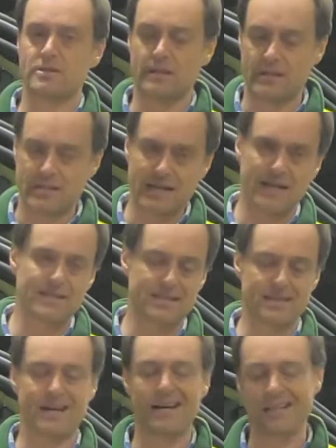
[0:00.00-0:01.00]
Like, chances
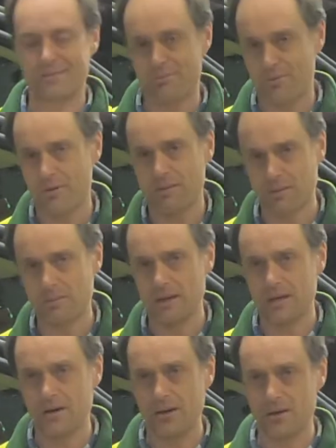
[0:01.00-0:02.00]
are it's probably
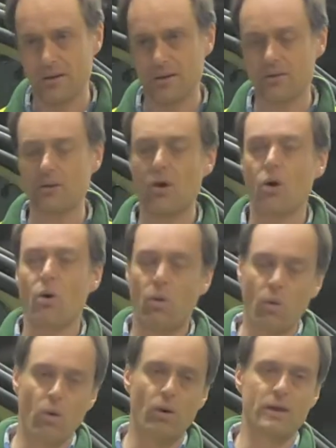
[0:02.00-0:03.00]
an earth,
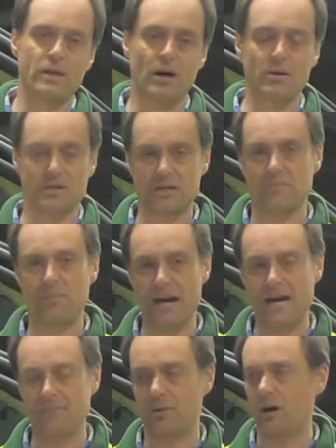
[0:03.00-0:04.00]
or, you know, is it a
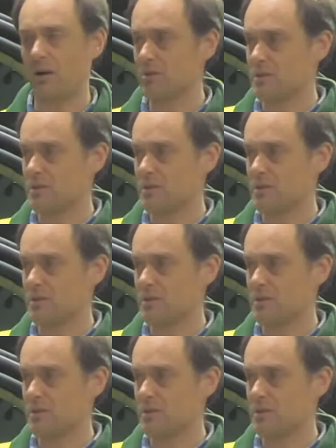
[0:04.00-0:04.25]
bad bulb?